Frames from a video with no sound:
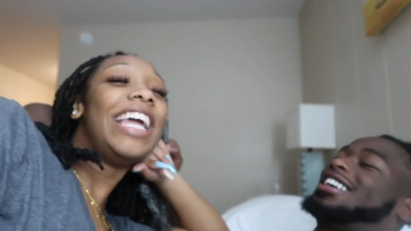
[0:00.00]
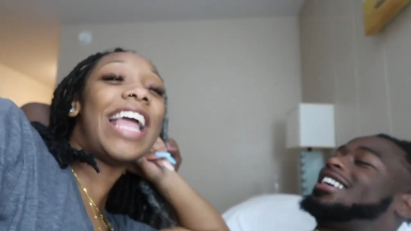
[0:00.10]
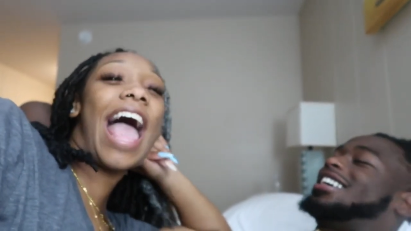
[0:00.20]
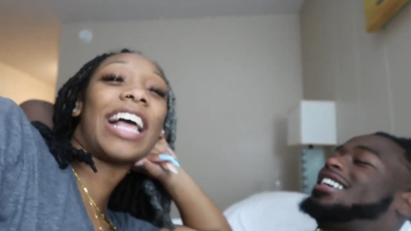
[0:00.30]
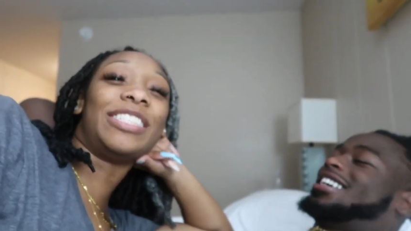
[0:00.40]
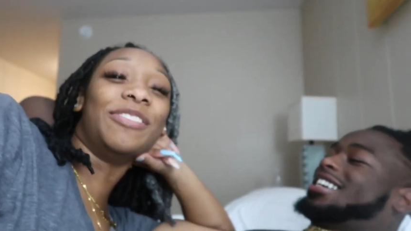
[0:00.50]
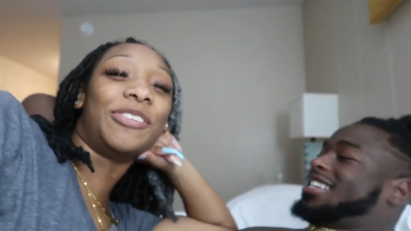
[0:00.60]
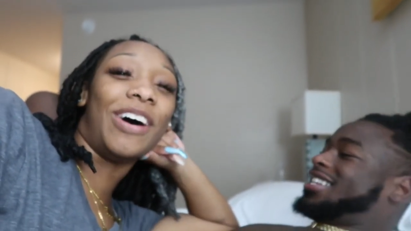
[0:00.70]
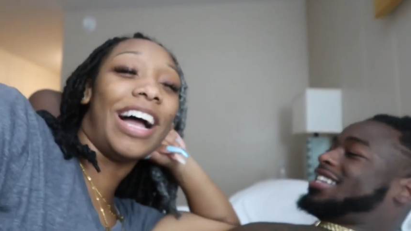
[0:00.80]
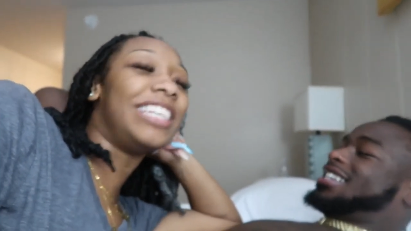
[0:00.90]
Speaker 1: he asked him
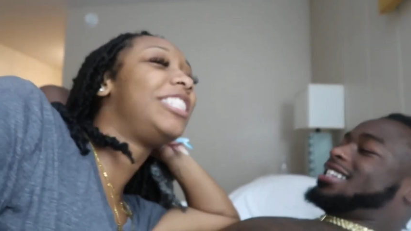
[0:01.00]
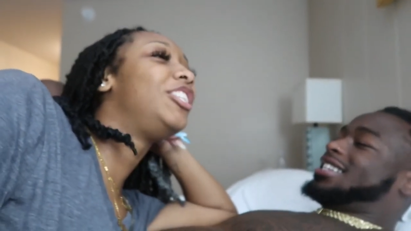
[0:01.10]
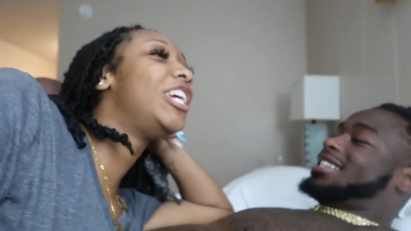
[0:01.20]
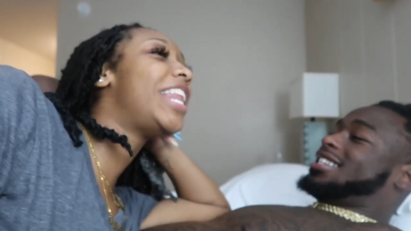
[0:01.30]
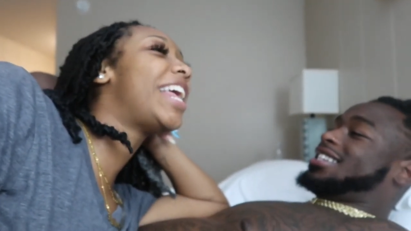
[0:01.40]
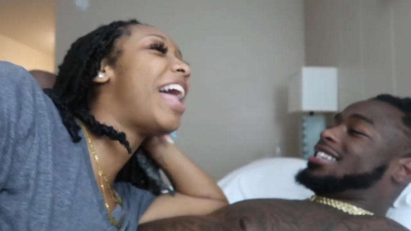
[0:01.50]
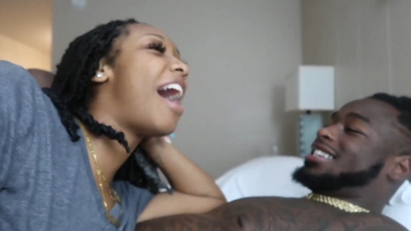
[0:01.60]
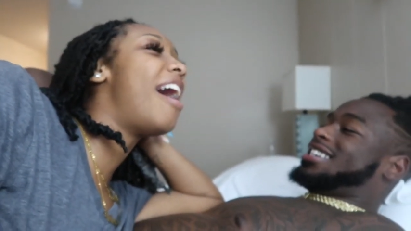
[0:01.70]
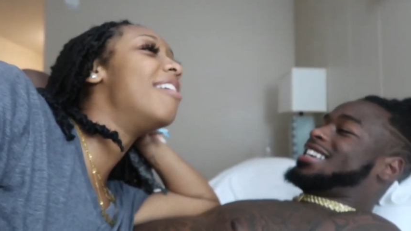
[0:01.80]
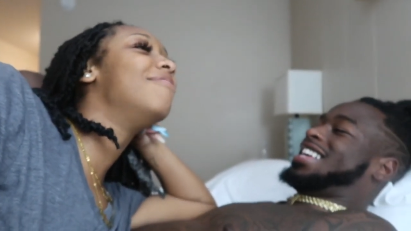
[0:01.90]
twice, do you need
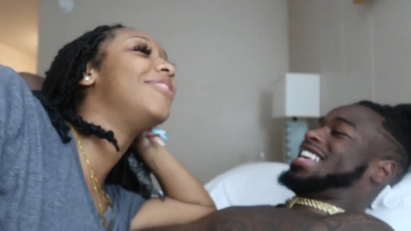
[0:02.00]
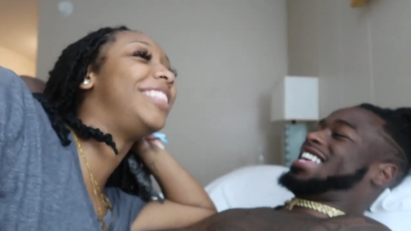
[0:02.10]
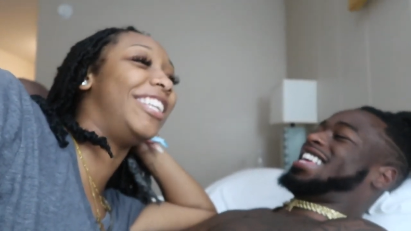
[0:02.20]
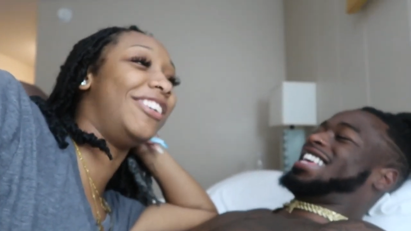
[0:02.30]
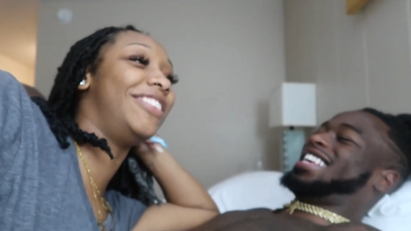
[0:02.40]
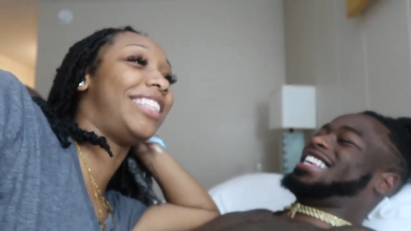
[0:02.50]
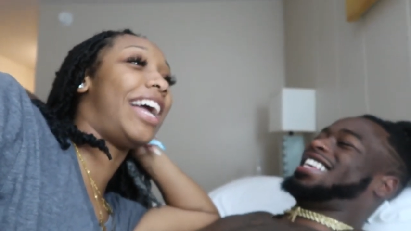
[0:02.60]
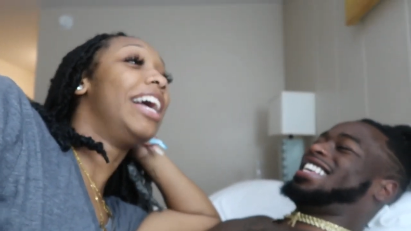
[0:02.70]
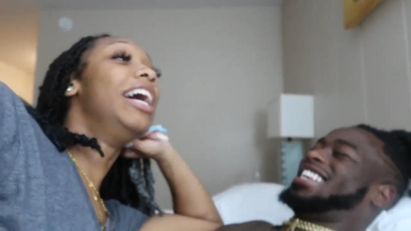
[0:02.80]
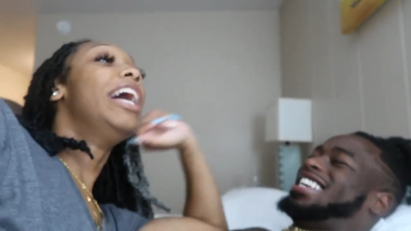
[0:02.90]
help? The dude was
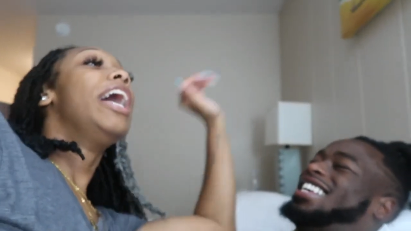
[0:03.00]
like,